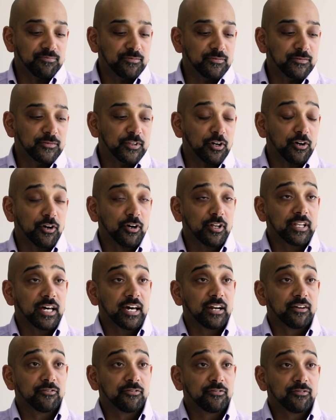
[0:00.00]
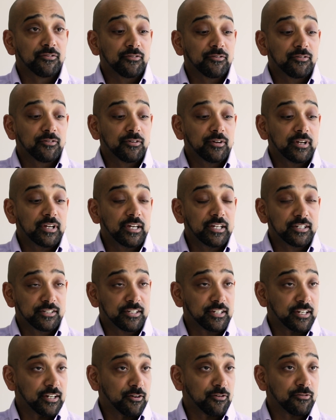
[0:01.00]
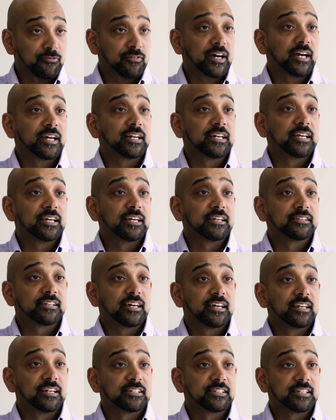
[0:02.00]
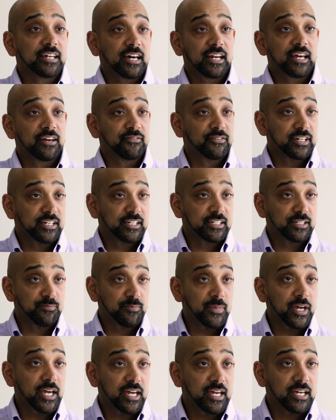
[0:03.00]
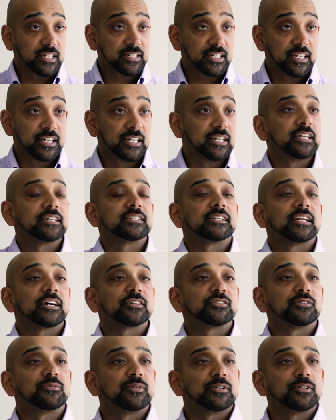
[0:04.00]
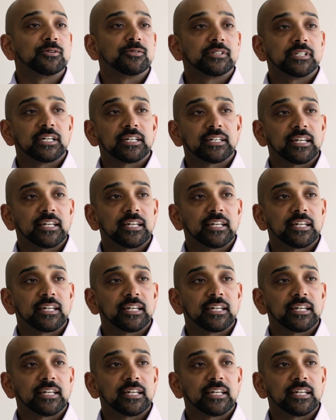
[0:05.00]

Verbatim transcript: there are a lot of incidental findings and it's not evidence based and it doesn't actually reduce sick